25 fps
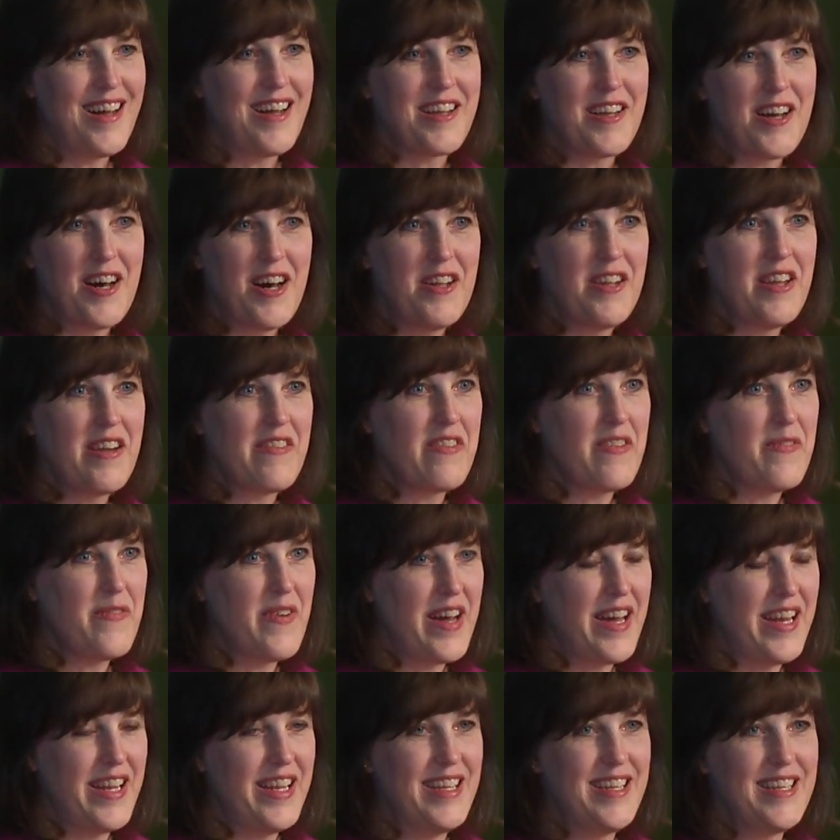I called
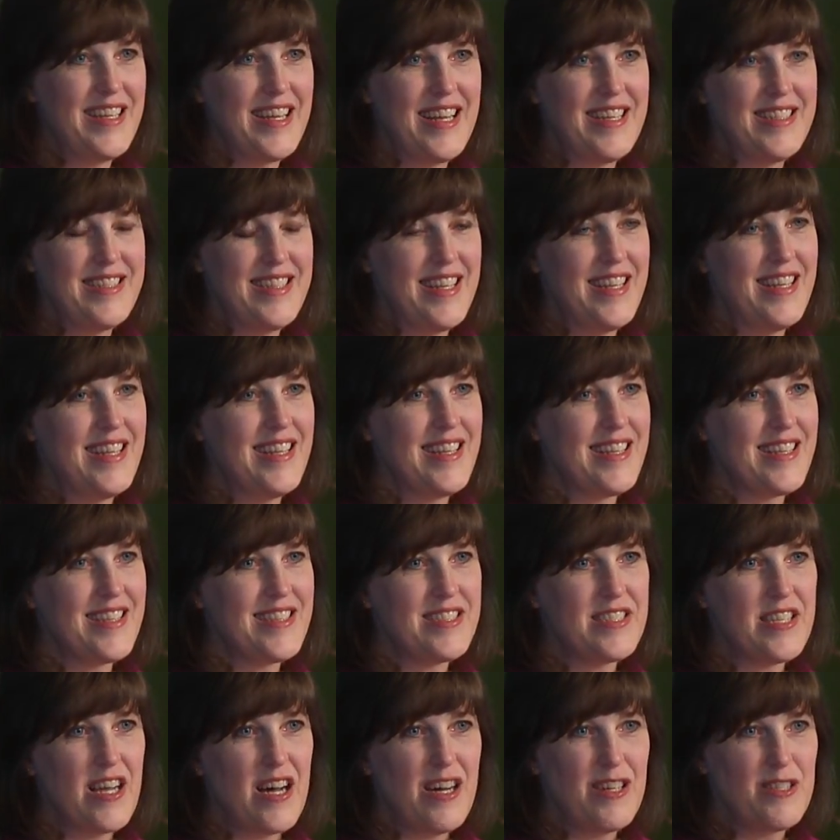everybody. I said,
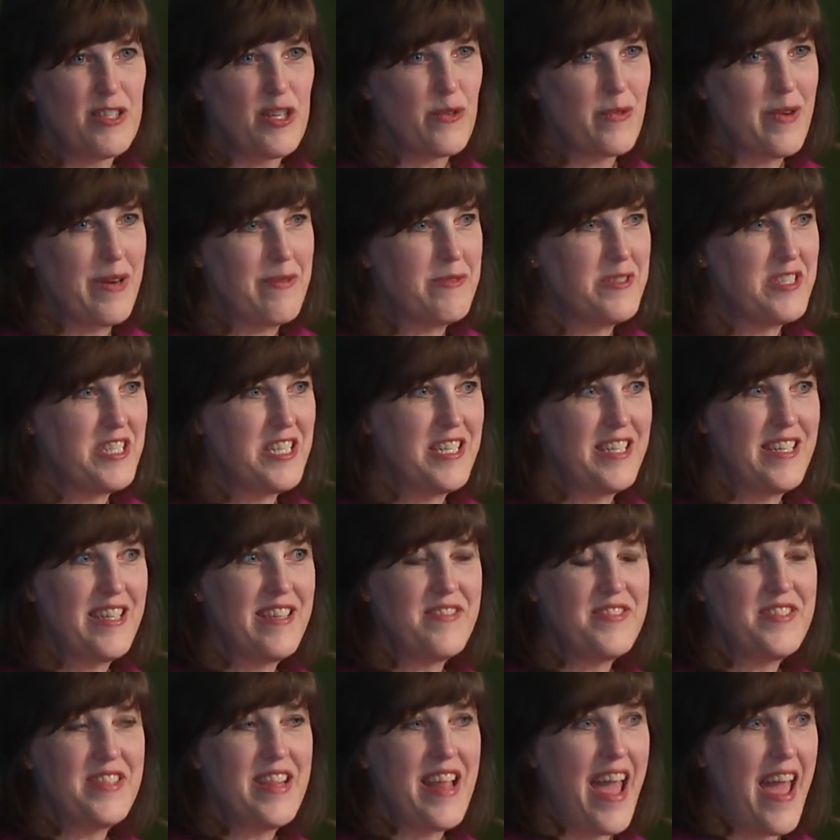talk to your
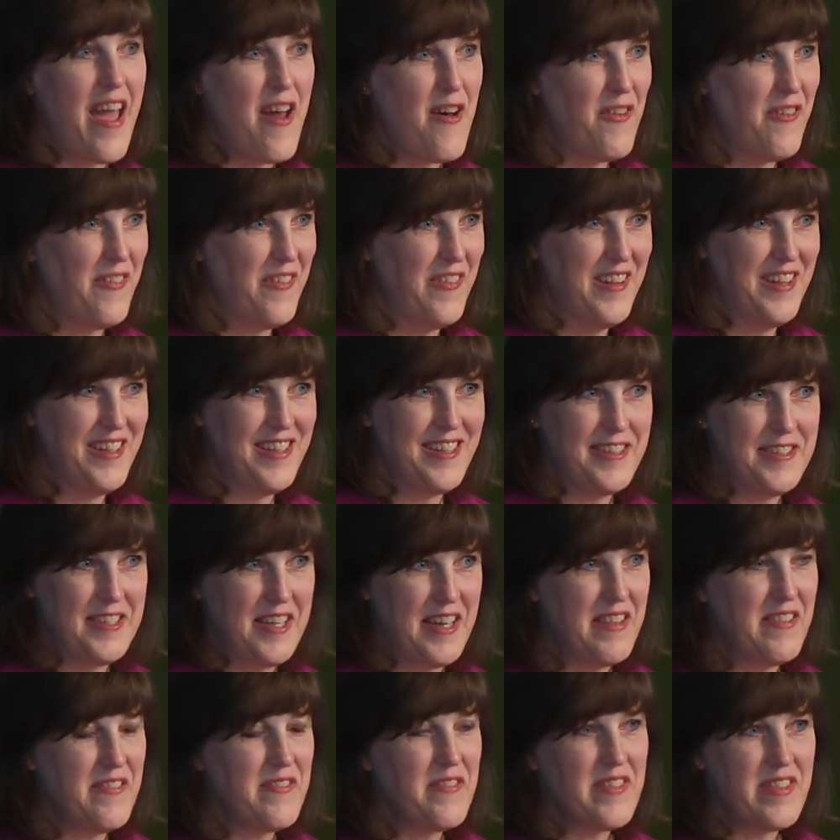representatives now.
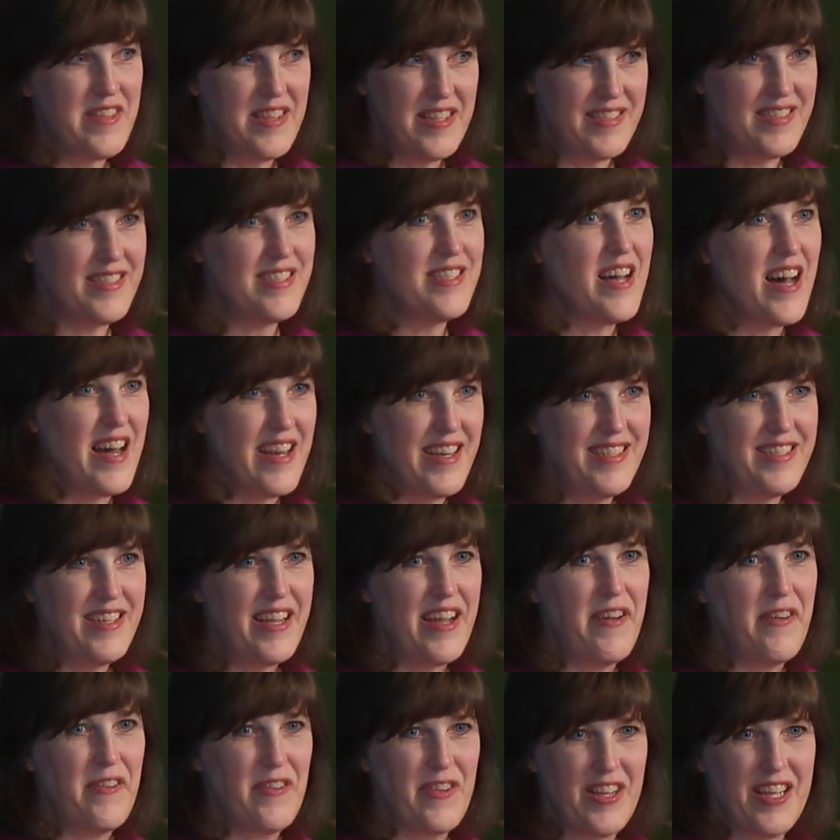Tell them this is not a
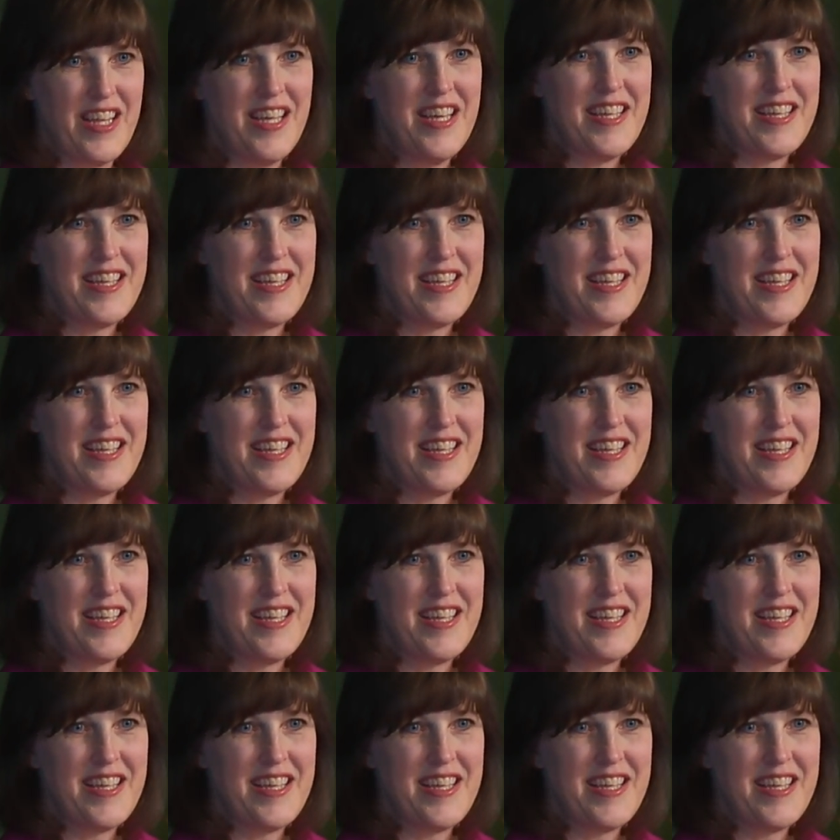joke.